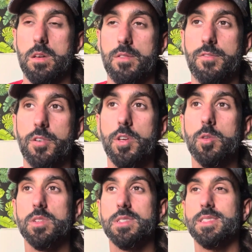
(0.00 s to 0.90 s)
for
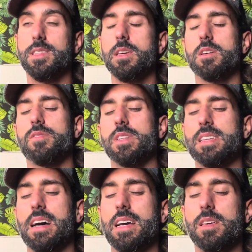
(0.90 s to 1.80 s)
you is think of a
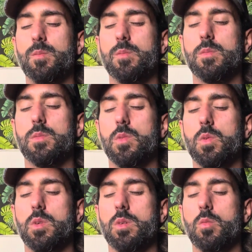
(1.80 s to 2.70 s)
time
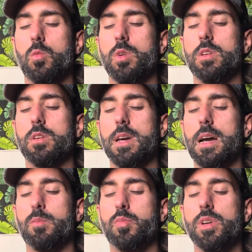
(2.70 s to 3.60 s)
when you
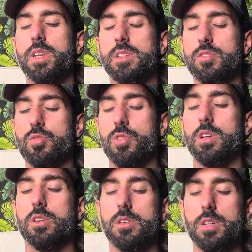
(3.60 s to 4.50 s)
got pretty
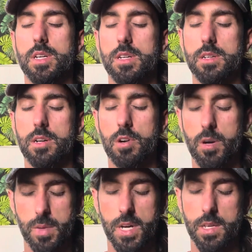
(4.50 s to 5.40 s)
triggered
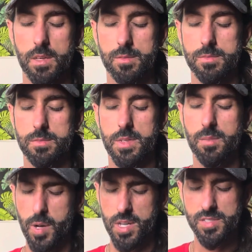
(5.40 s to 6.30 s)
around money. And
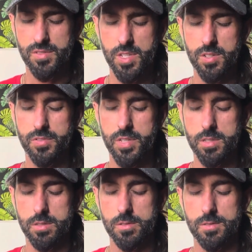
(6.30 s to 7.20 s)
pause the video if you
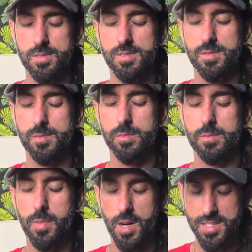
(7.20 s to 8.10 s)
need to.
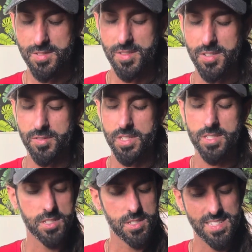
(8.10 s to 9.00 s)
Pause the video if you need
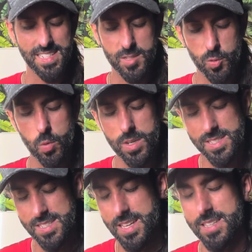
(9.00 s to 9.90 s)
to. Just take 20
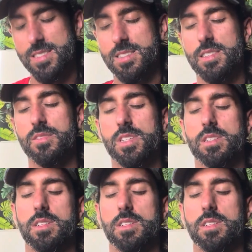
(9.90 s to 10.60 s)
seconds even.